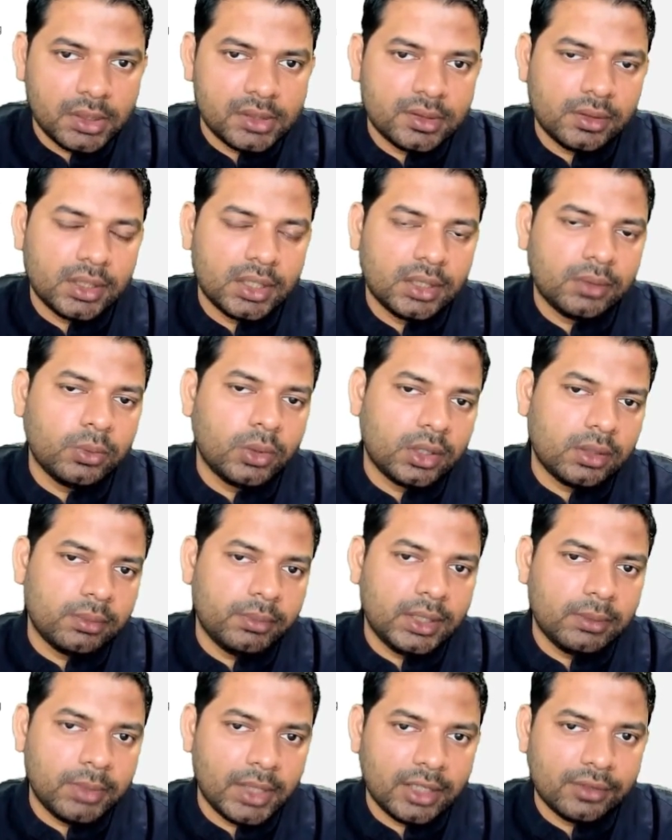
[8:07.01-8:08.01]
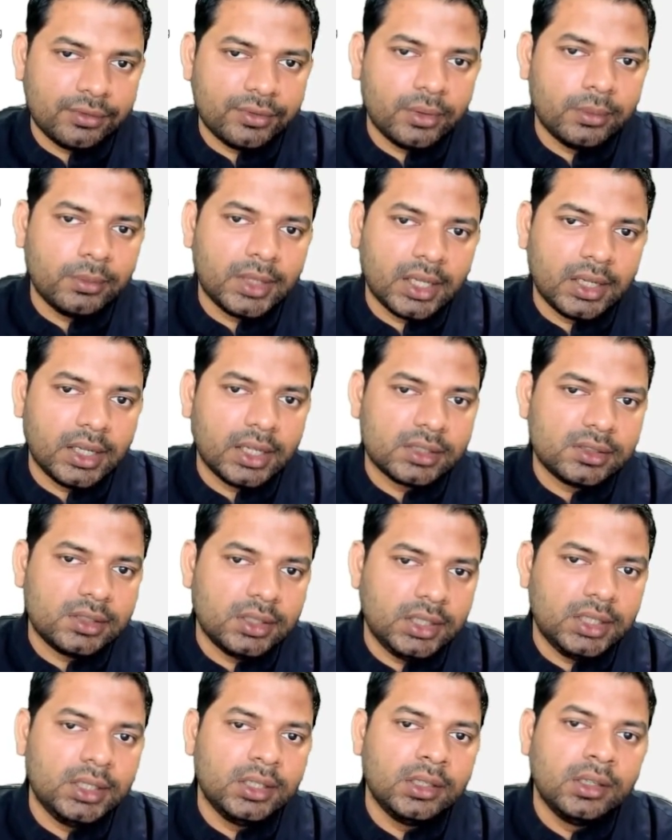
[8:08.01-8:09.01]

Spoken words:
so that Whautomate platform can actually